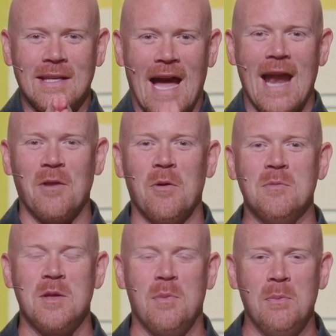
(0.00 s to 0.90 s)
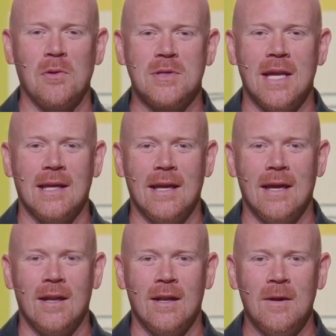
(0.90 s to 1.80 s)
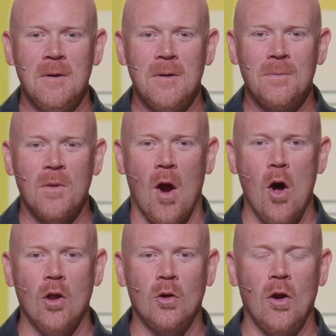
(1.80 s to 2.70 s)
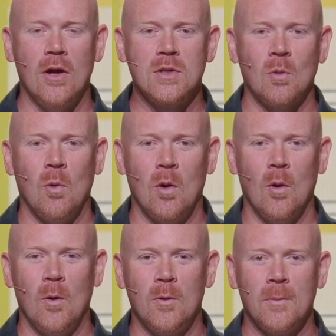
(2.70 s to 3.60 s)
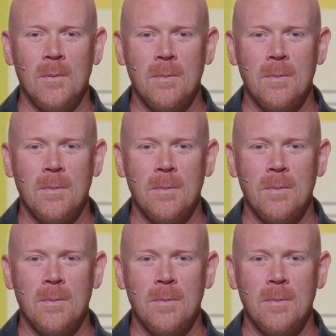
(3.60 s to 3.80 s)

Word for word: and dining rooms that people are sitting in all across the world,